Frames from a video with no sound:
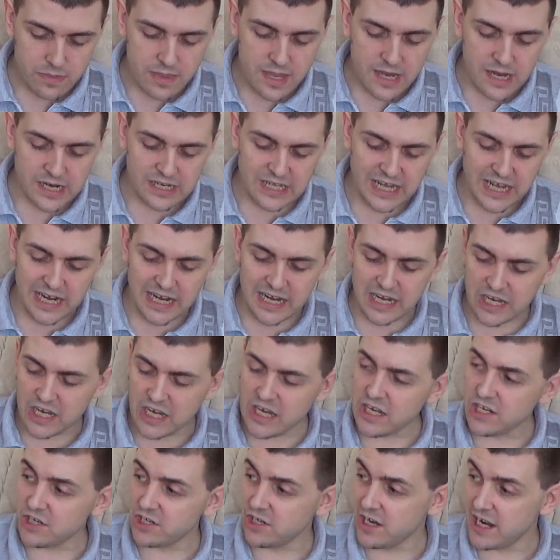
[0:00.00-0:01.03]
that it
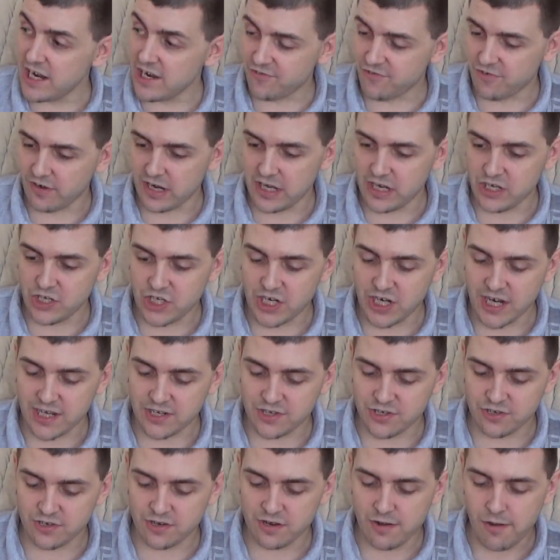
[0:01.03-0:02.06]
is literally
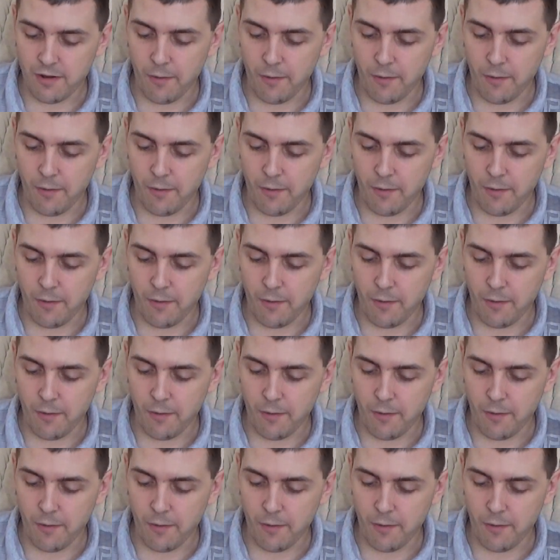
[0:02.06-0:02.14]
just